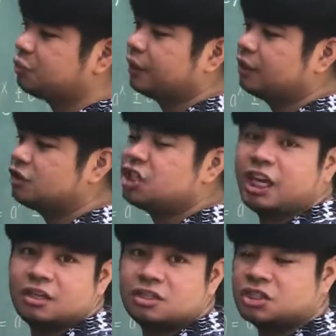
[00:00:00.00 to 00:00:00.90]
will
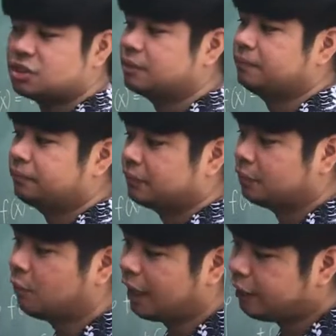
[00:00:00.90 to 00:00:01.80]
change.
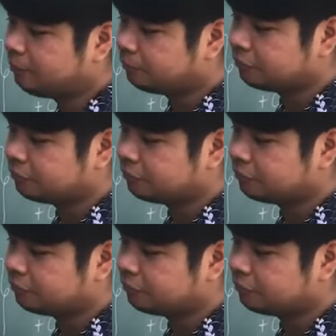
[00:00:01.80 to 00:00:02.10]
Why?